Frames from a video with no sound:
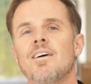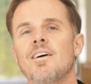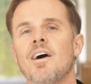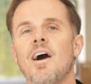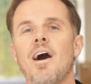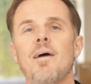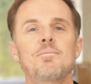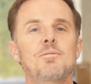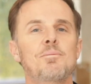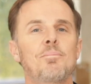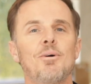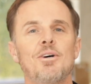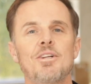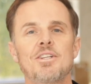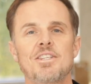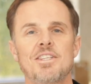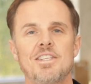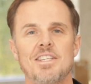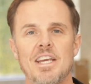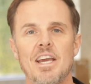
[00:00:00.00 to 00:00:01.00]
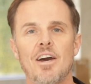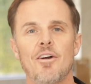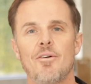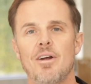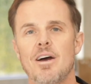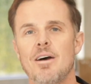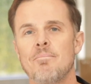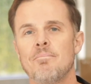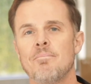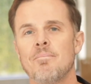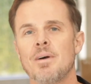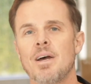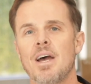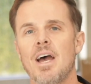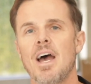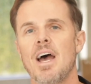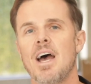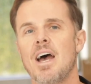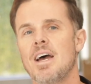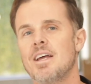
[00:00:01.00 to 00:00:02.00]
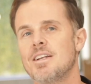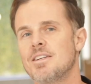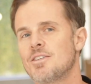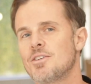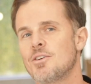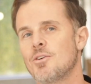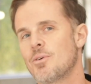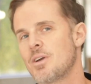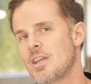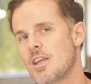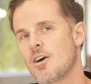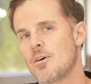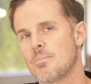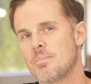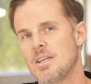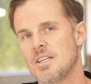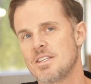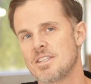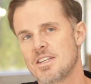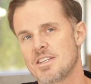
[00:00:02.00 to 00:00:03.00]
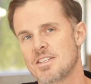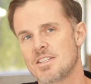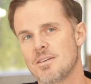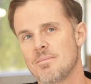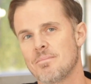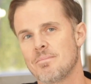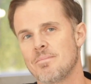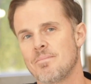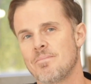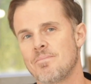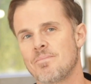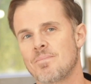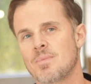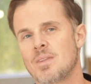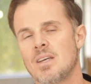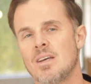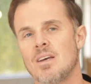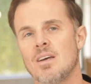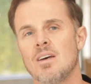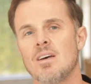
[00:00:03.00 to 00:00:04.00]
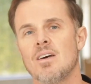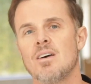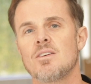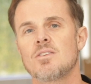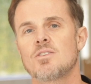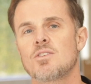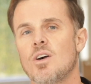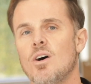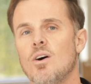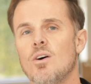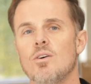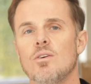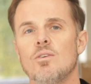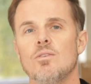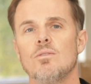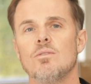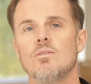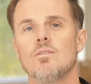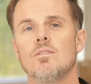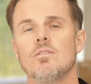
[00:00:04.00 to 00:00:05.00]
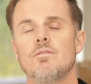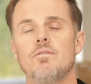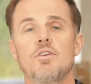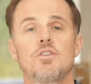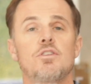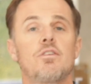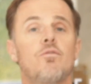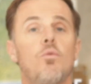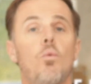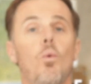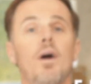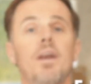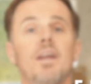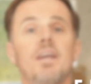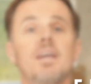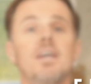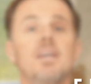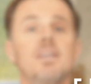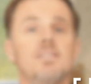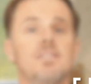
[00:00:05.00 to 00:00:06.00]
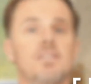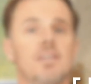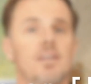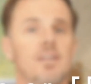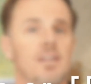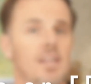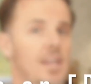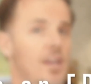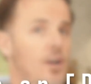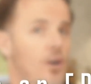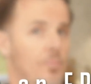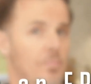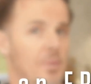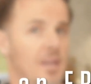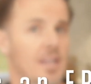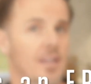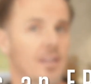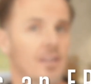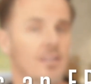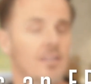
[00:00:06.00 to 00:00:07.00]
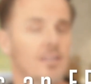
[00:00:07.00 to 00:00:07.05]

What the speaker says: HubSpot CRM and your ERP system. So first off, what is an ERP?